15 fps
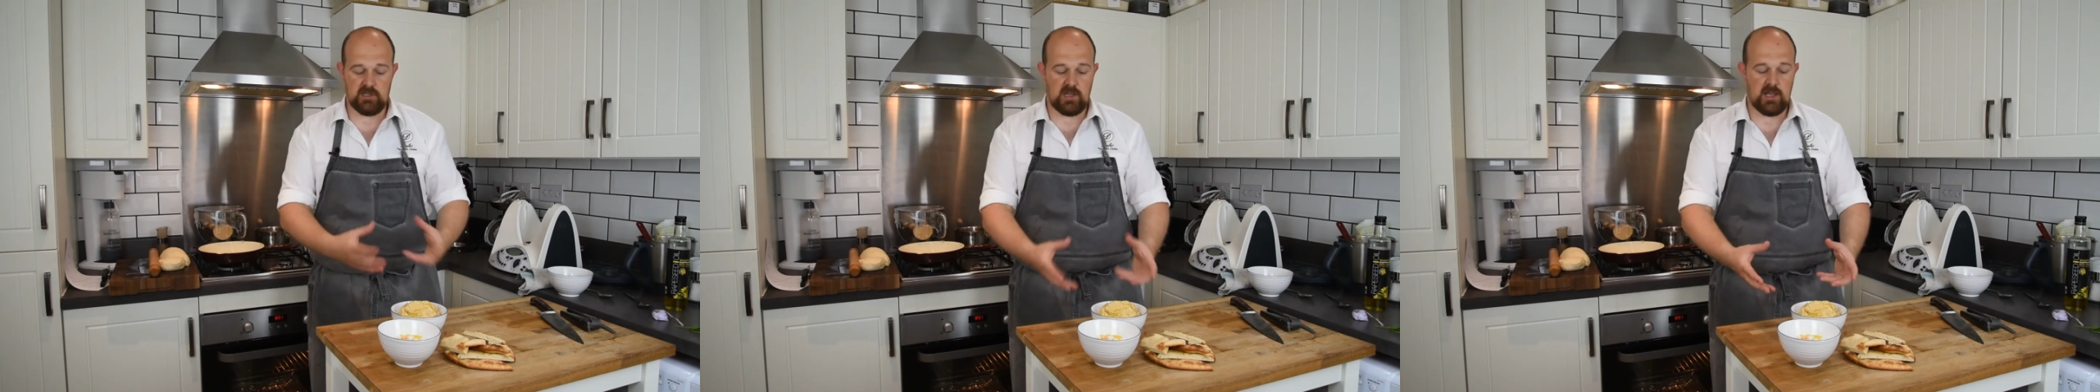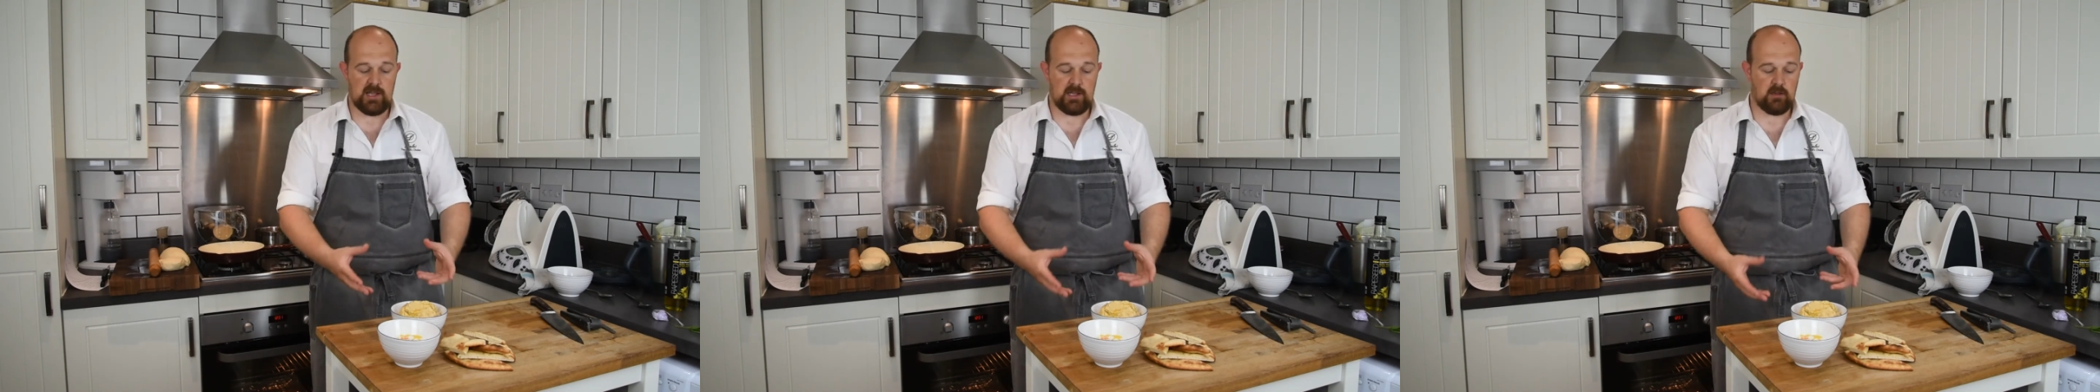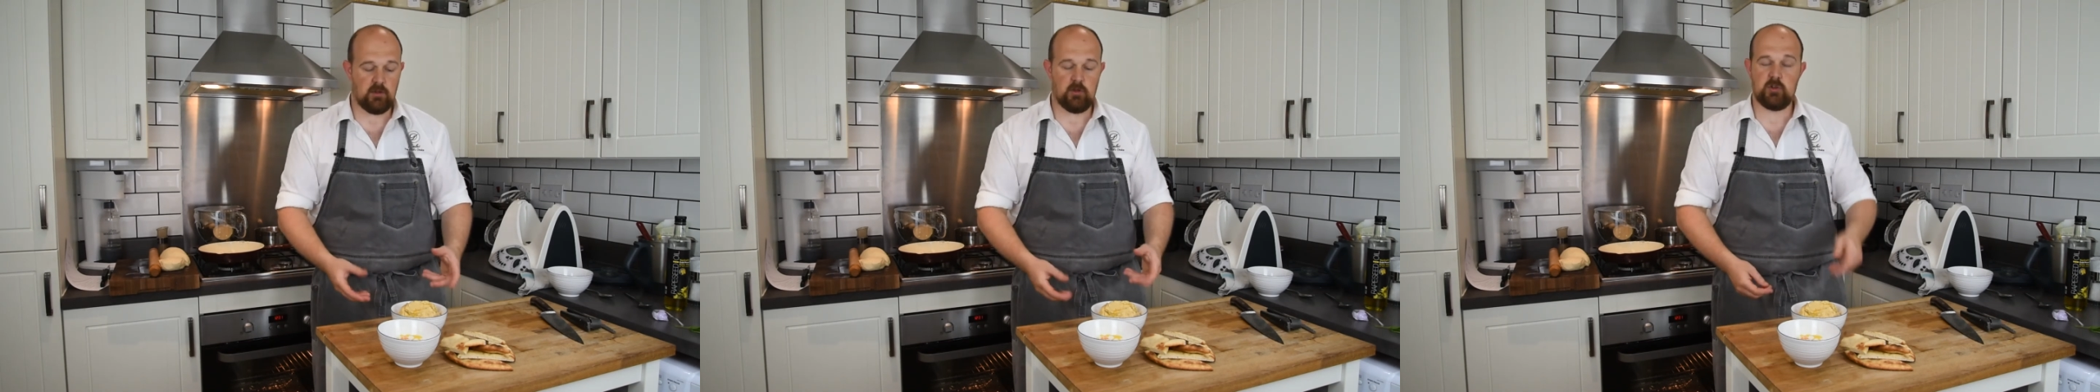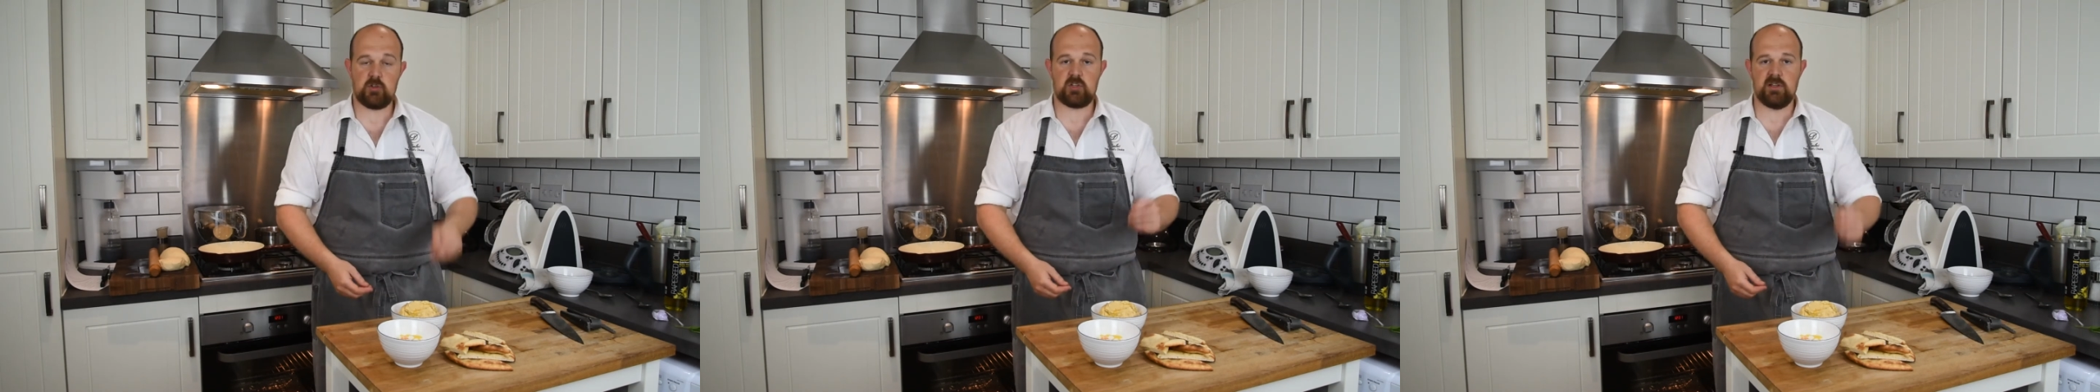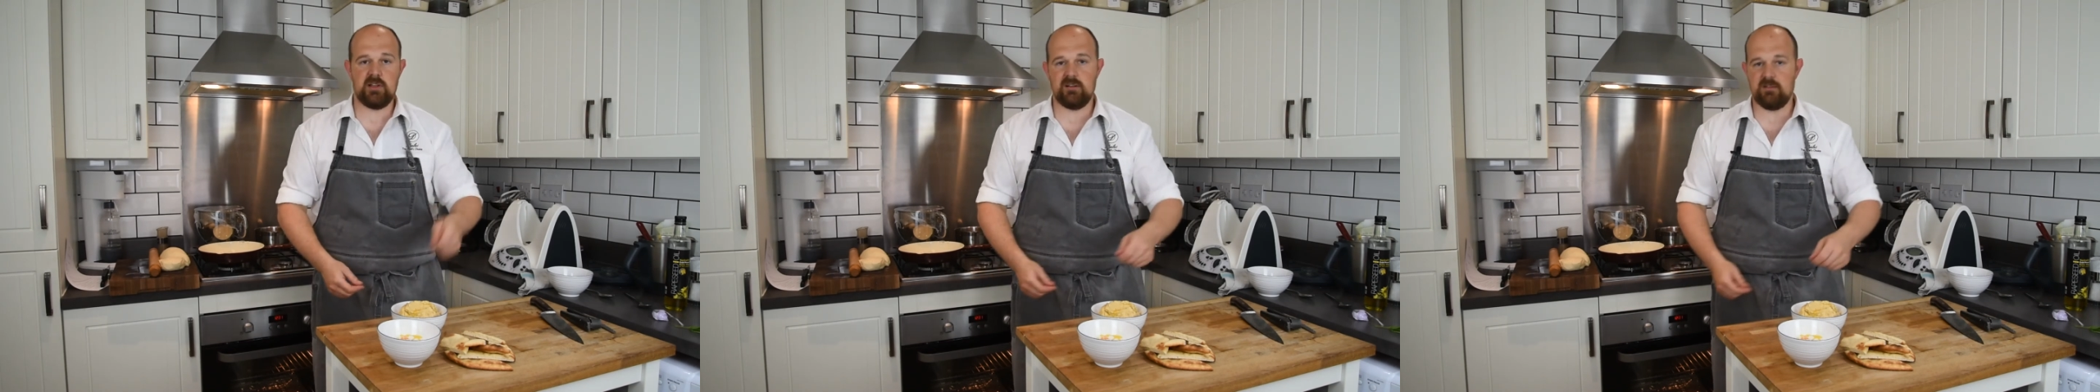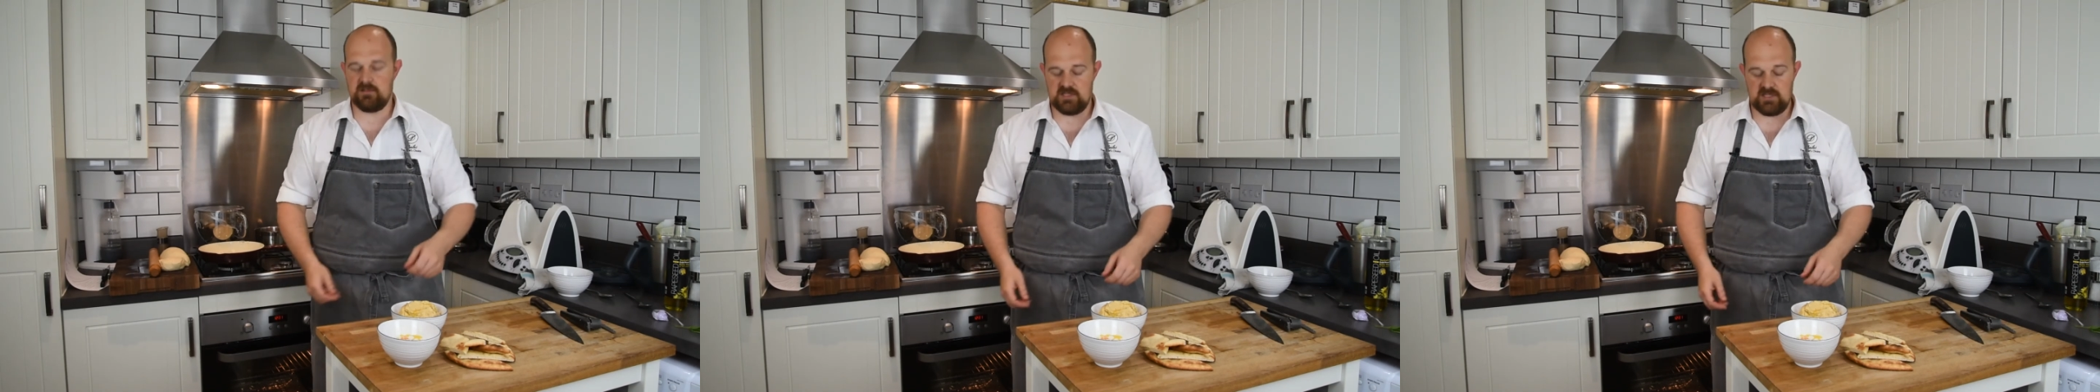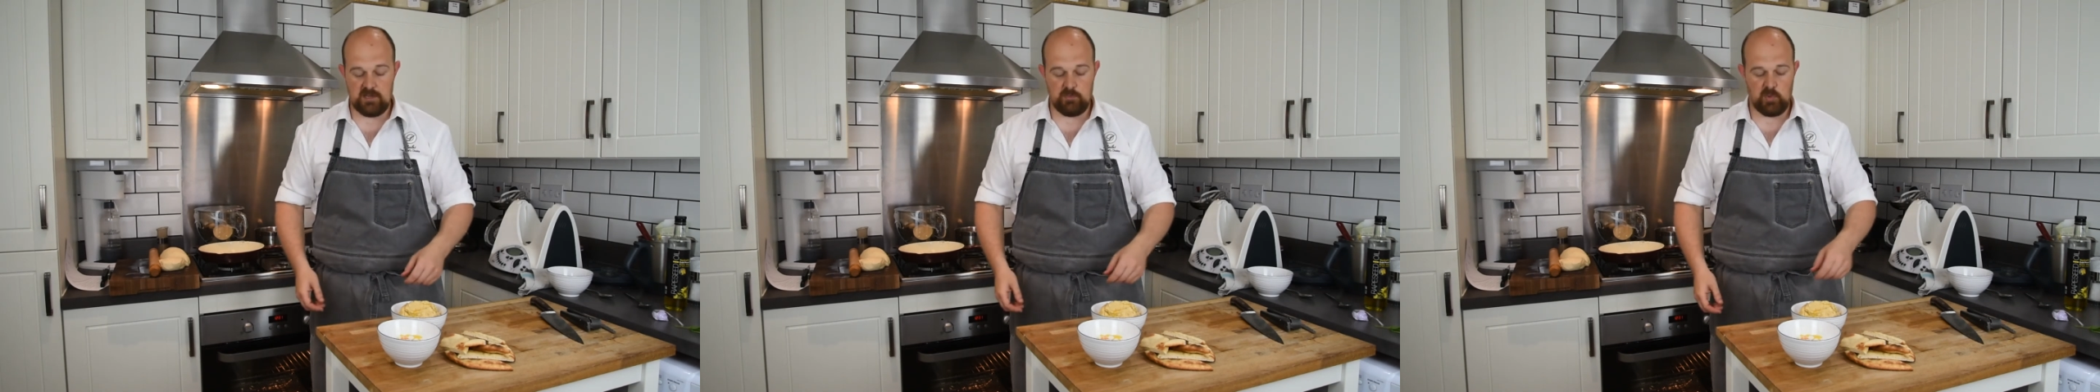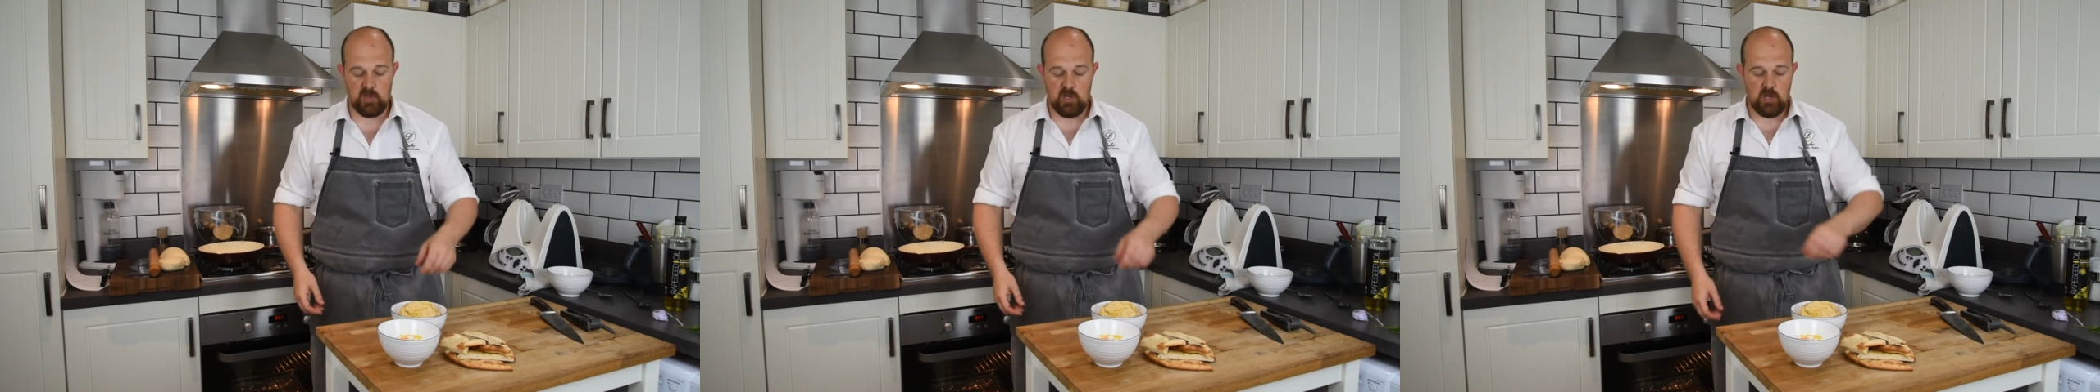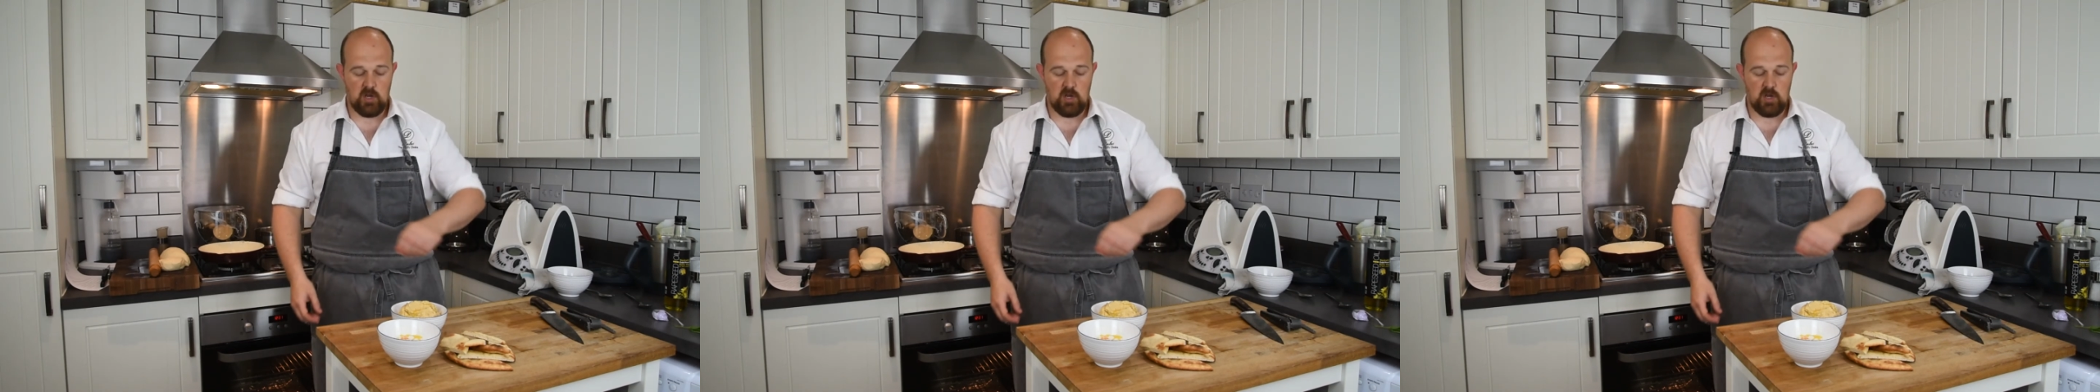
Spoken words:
light lunch, little dip,